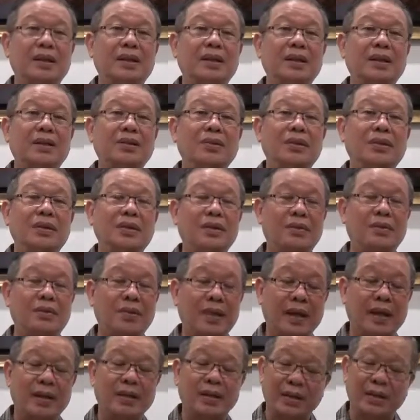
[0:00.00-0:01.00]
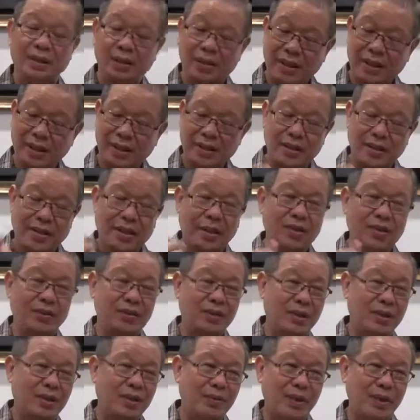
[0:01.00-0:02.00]
Then you live well, then you can study
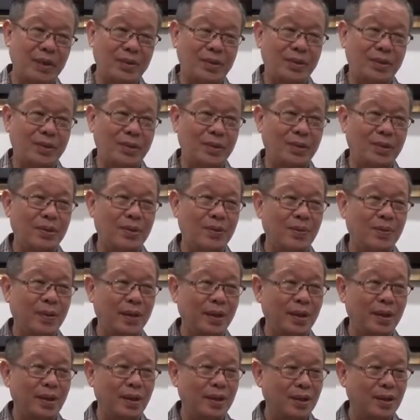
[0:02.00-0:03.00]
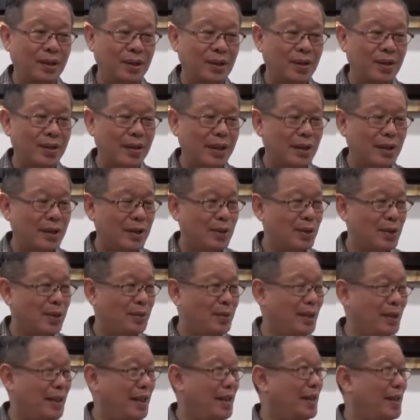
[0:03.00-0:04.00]
sutta well also. Mm-hmm. All right,
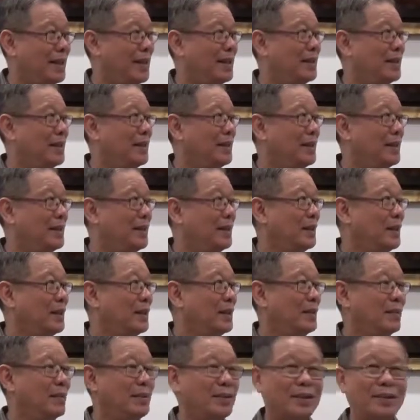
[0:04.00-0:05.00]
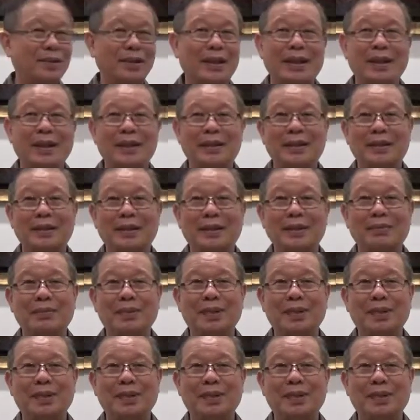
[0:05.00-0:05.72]
so we end tonight.